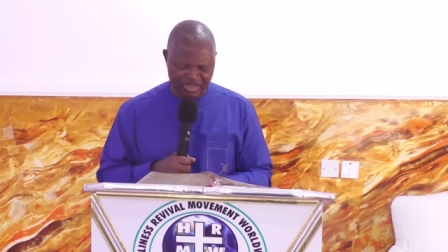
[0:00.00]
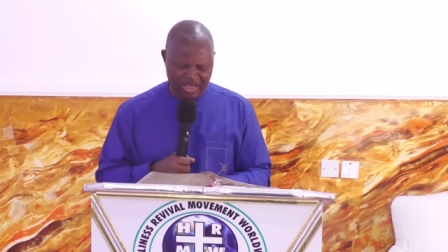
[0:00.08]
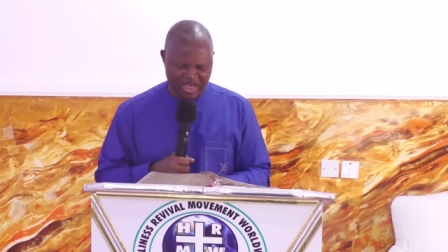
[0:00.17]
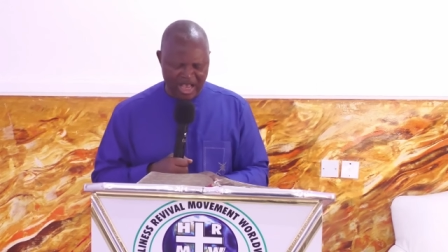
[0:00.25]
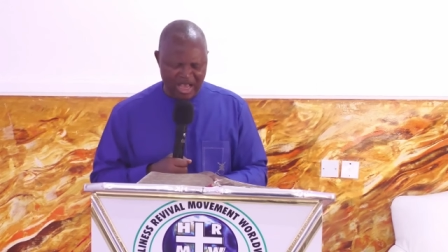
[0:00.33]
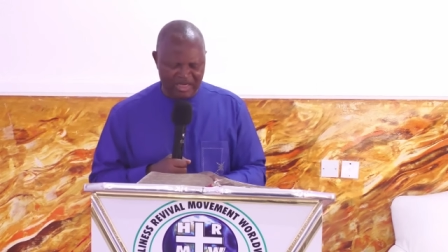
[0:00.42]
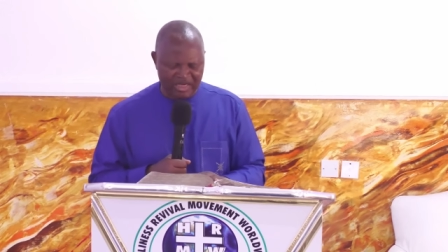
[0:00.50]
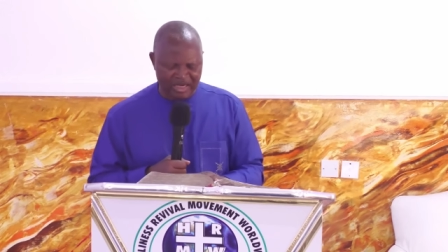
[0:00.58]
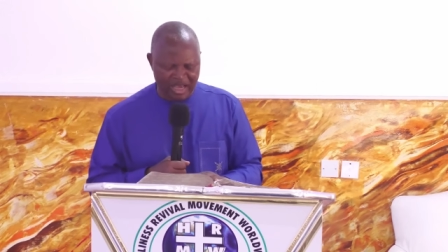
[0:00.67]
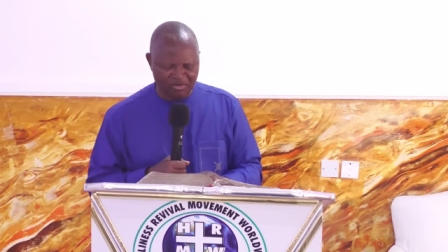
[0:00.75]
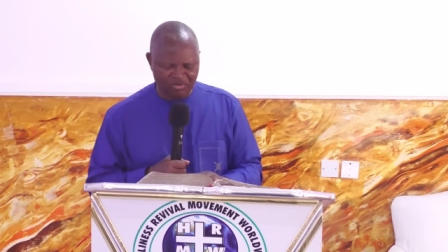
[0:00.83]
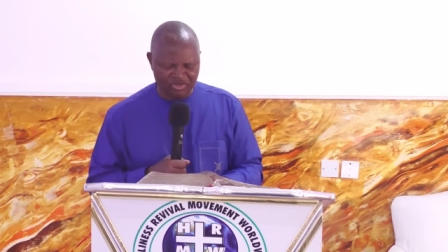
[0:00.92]
And
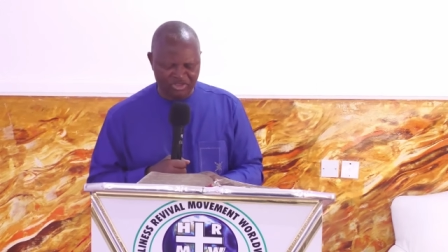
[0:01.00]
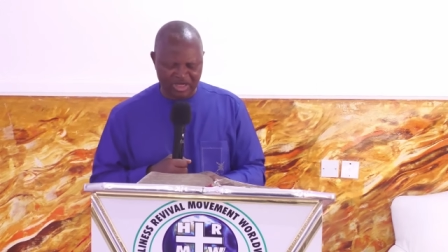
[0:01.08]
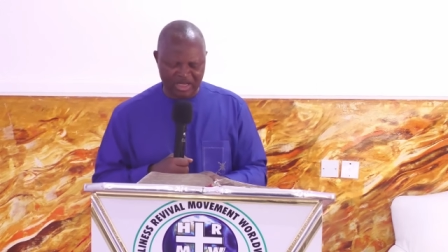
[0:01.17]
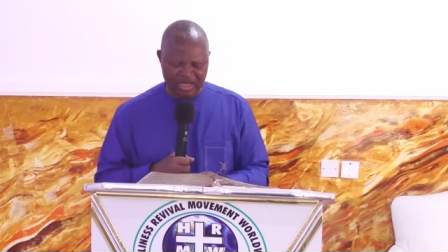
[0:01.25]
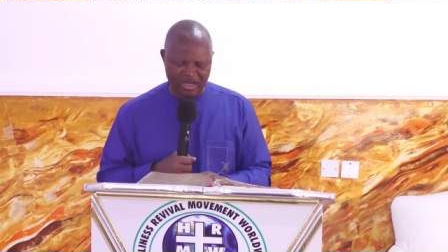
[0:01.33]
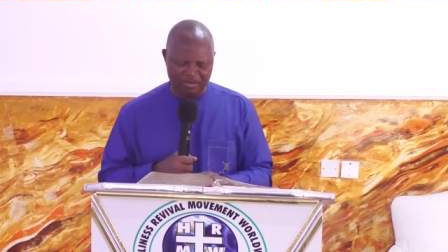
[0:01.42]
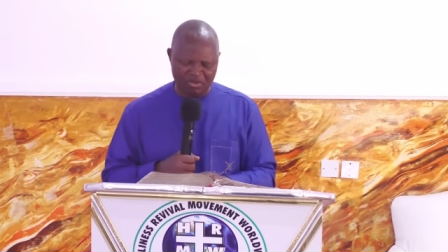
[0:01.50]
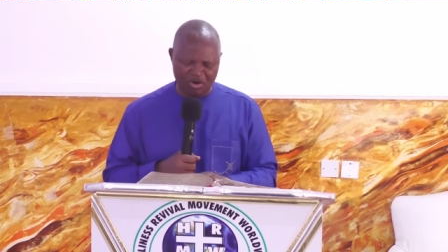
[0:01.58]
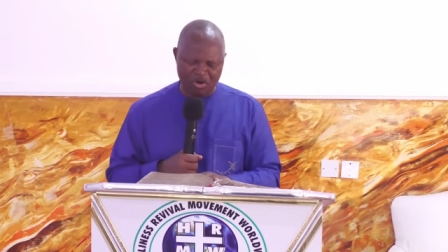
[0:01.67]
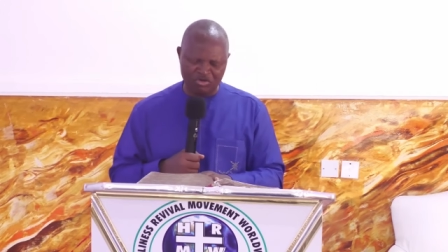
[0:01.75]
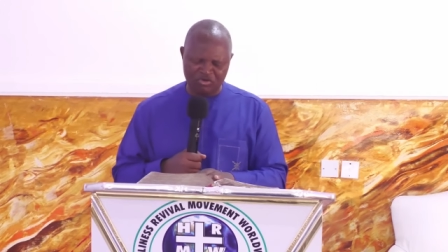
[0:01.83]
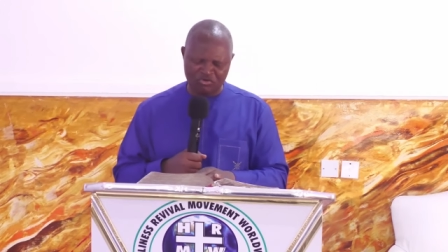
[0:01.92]
thou shalt come
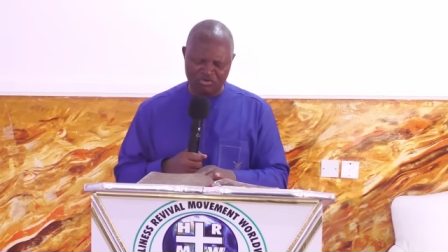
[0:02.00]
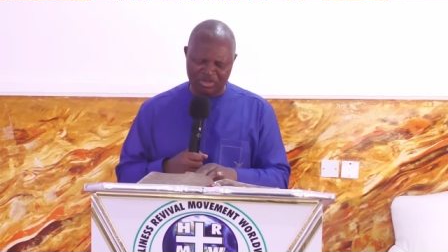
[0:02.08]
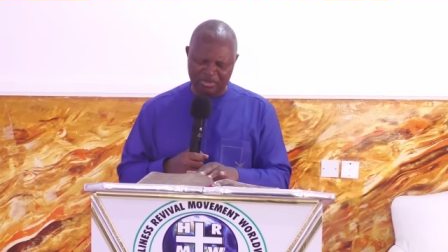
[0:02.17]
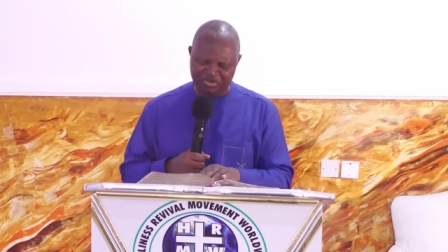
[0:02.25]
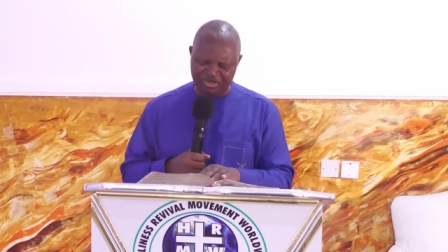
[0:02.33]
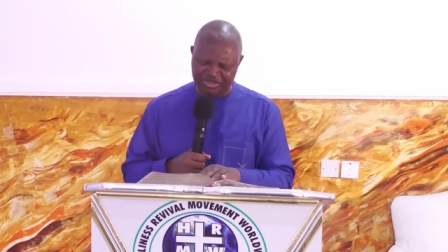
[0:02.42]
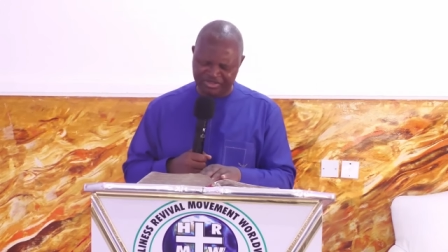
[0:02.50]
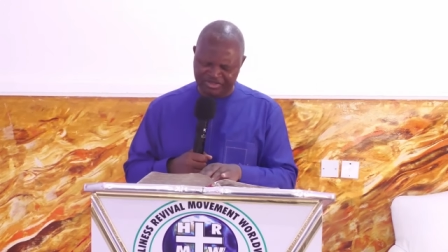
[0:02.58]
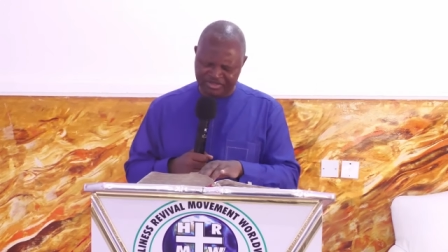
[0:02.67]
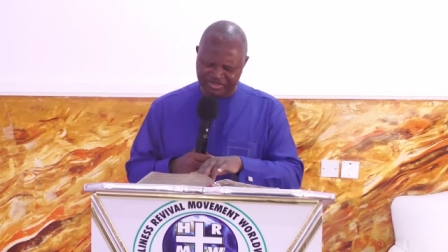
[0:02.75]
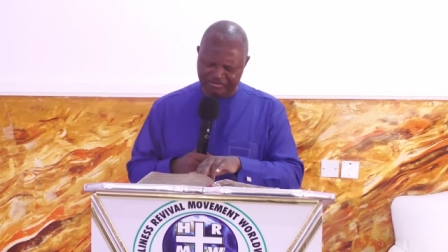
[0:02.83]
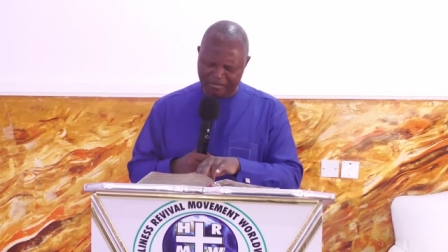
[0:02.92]
unto the
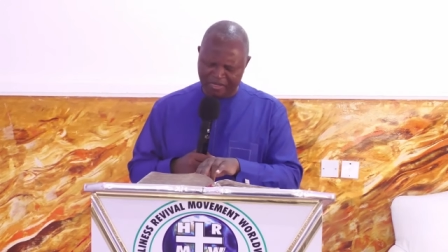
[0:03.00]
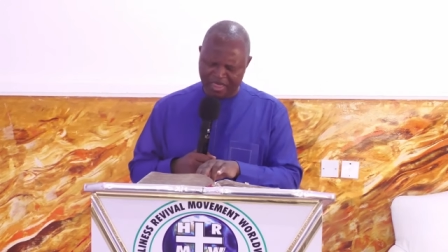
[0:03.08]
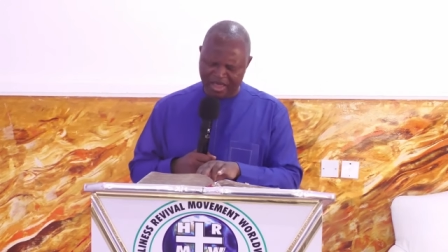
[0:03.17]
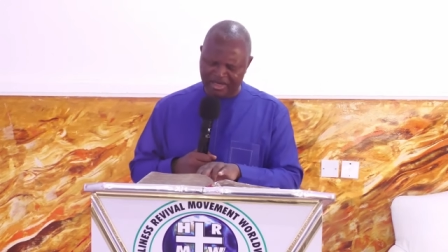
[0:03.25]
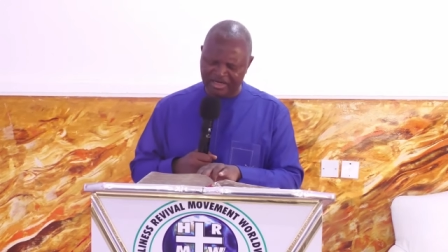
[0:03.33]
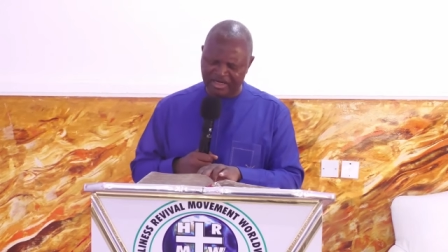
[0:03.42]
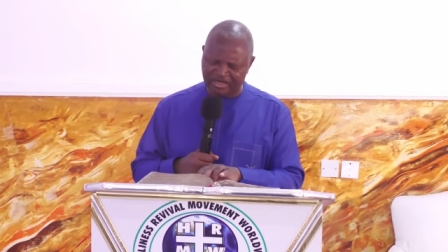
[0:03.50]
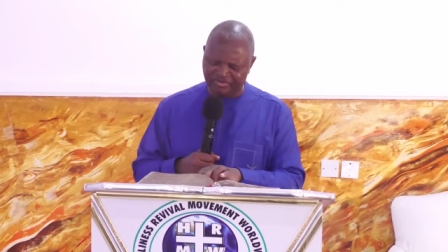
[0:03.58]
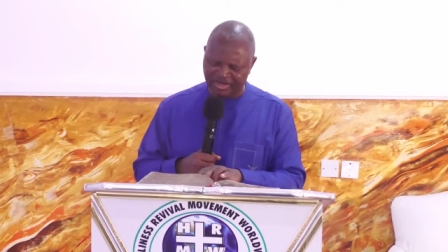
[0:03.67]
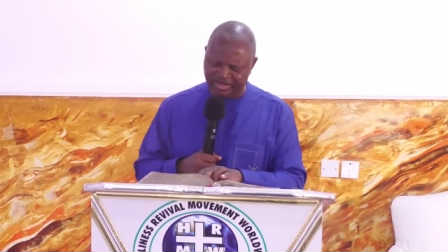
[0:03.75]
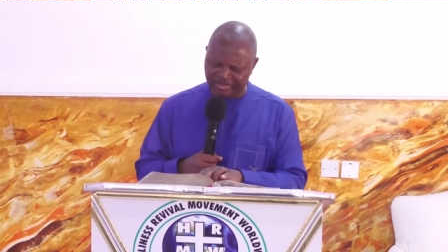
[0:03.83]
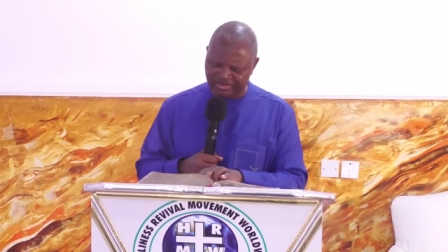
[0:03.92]
priests and the
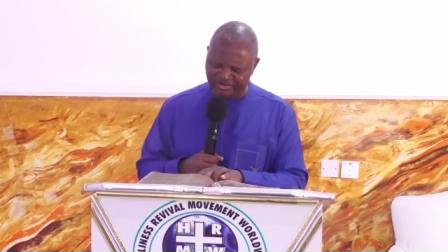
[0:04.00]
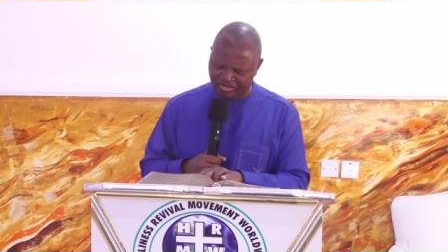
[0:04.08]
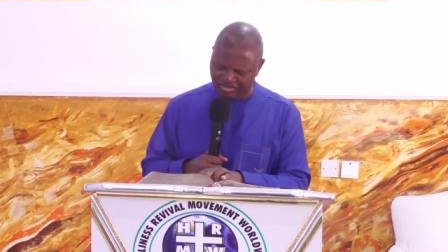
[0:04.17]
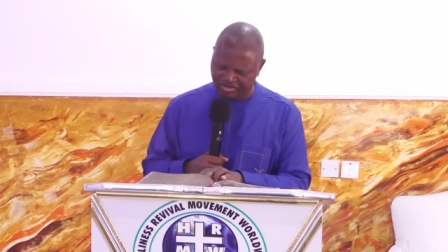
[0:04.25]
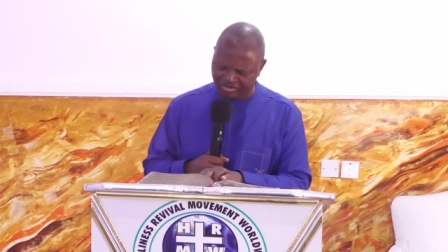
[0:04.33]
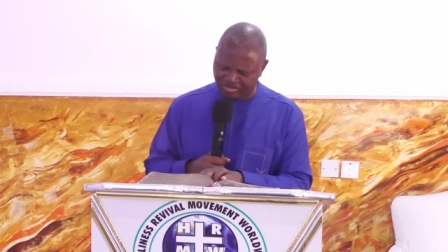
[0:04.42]
Levites,